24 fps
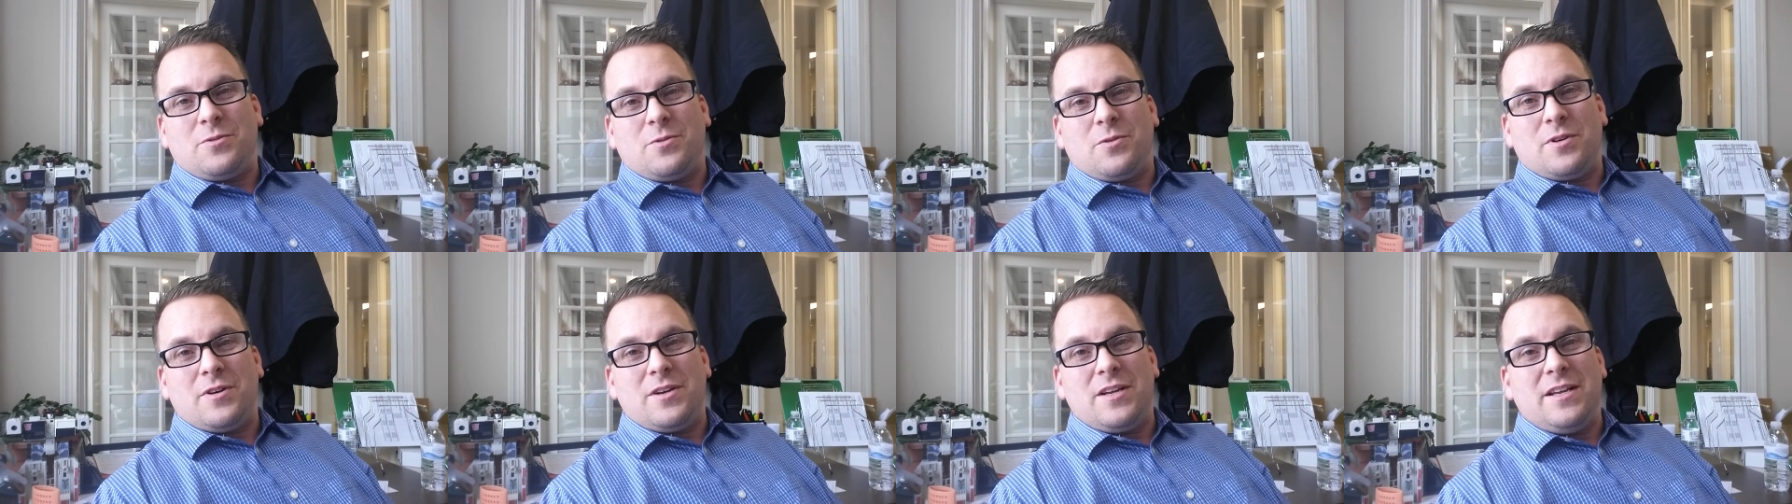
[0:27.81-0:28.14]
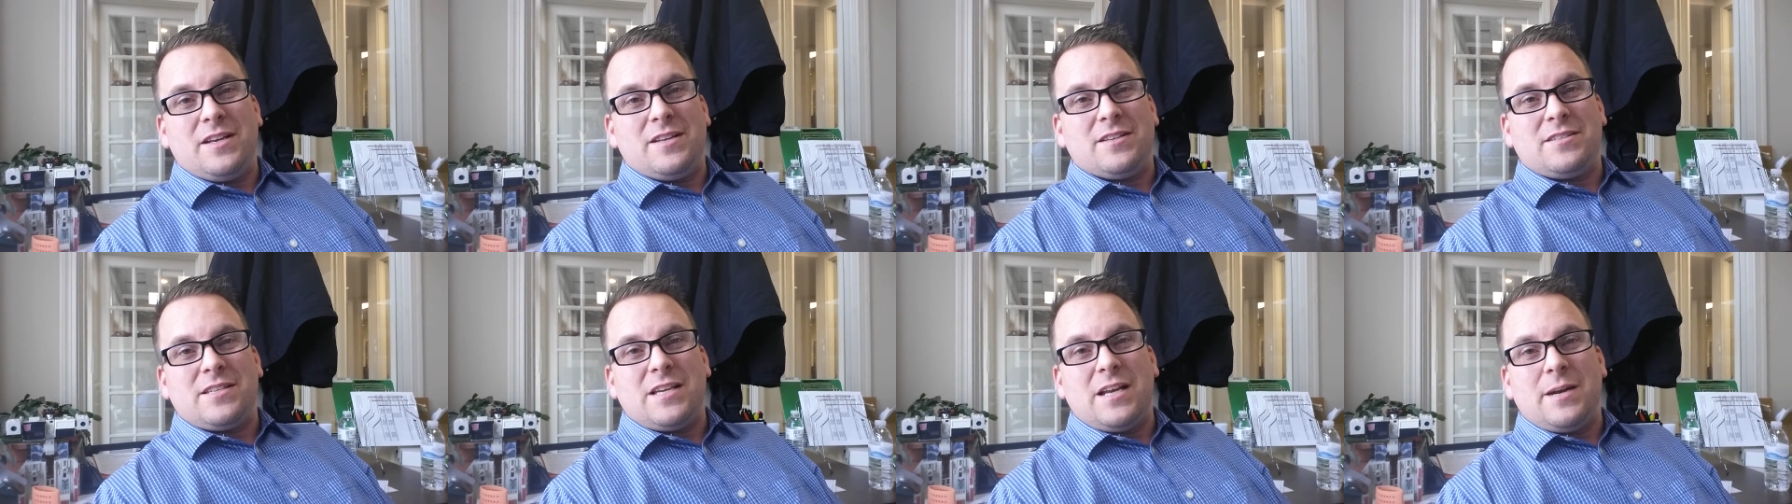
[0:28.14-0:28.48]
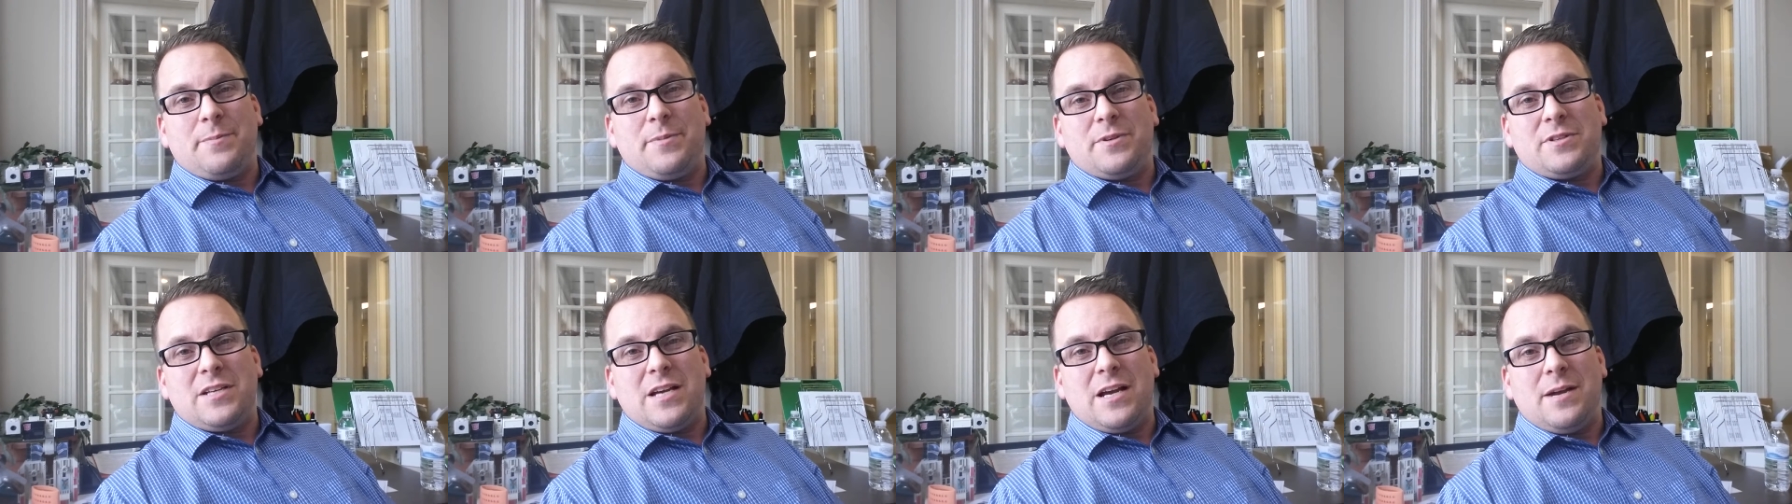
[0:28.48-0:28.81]
or need to set
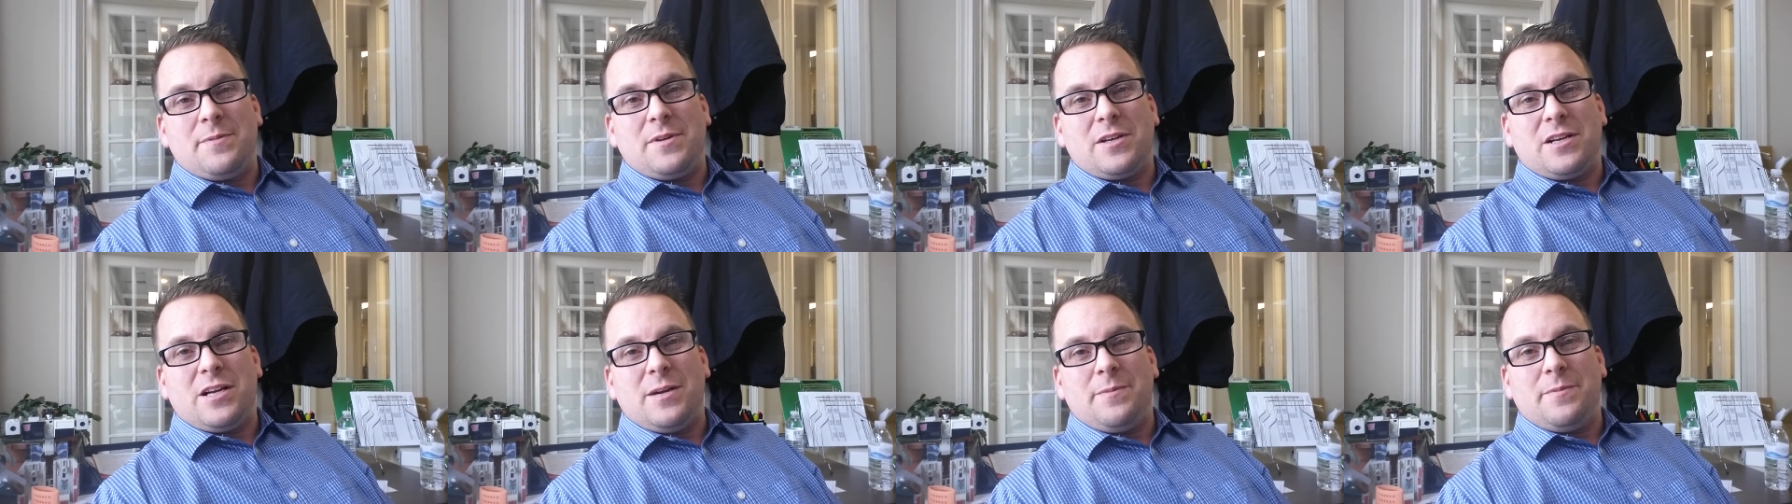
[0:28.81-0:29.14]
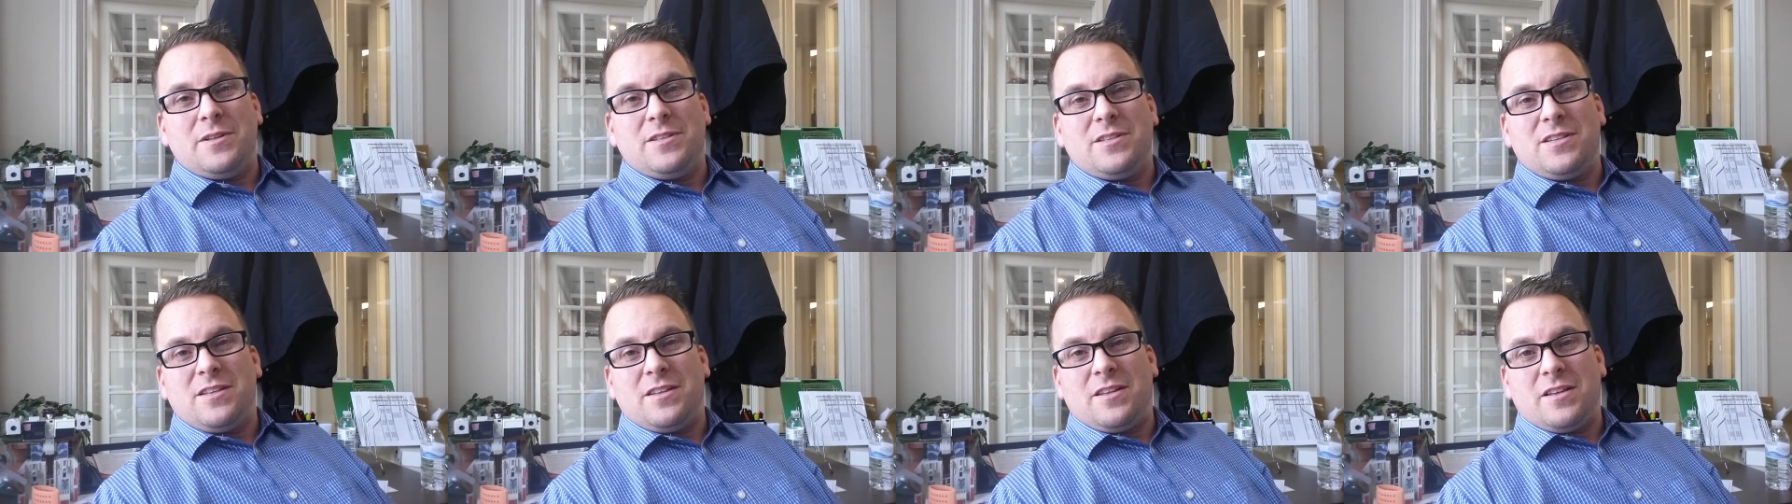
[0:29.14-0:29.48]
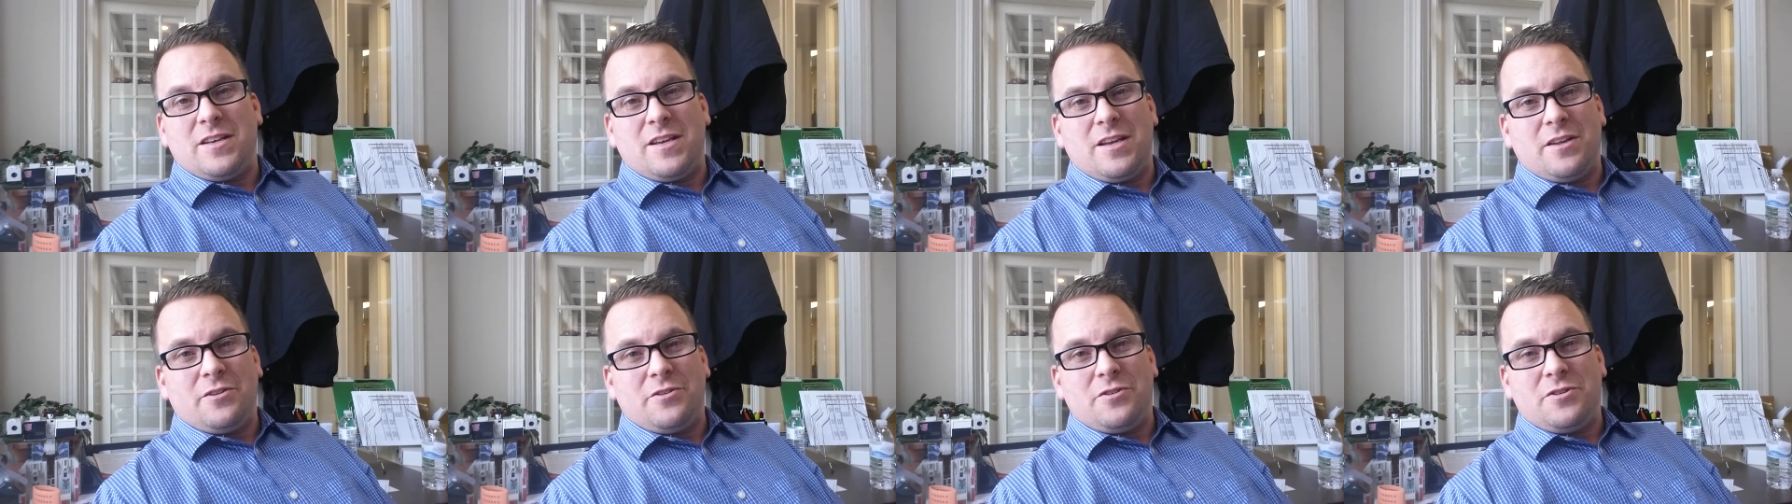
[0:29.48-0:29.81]
up a time to come into the
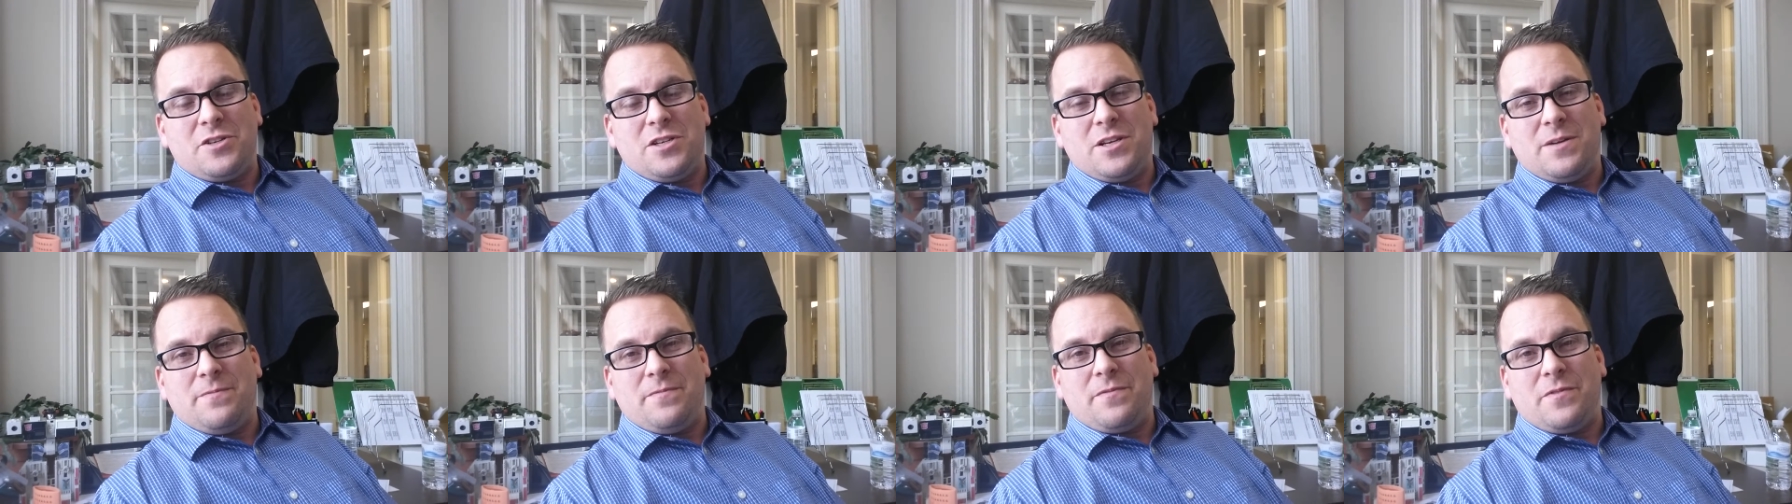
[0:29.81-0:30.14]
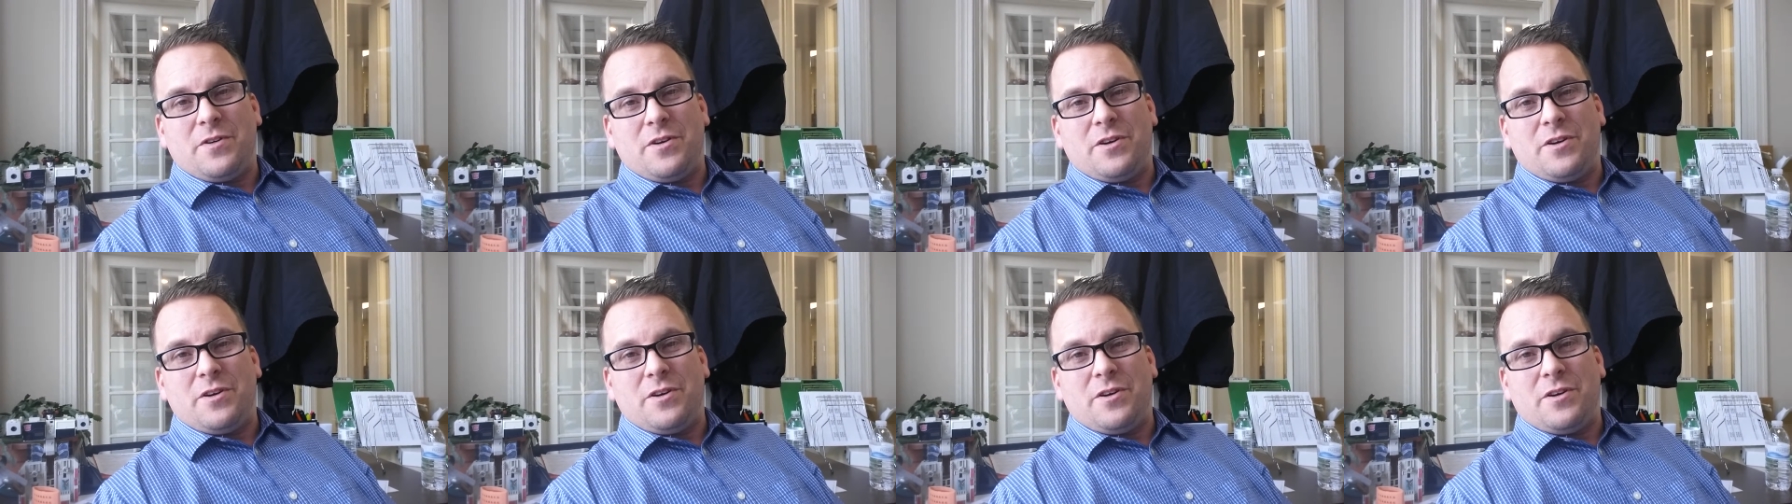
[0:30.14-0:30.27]
dealership